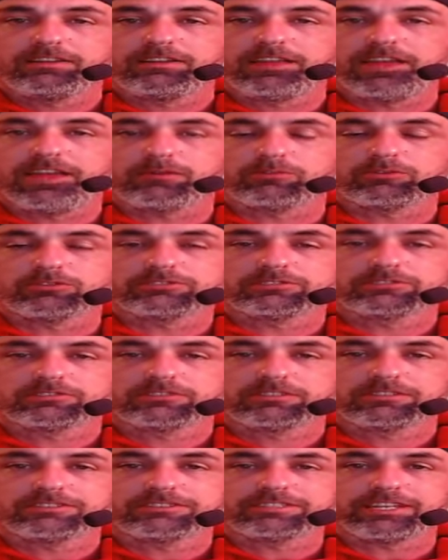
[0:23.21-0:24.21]
Emmers
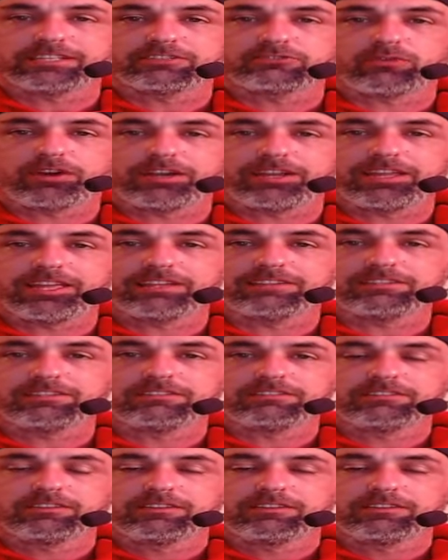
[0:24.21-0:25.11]
stands right-handed.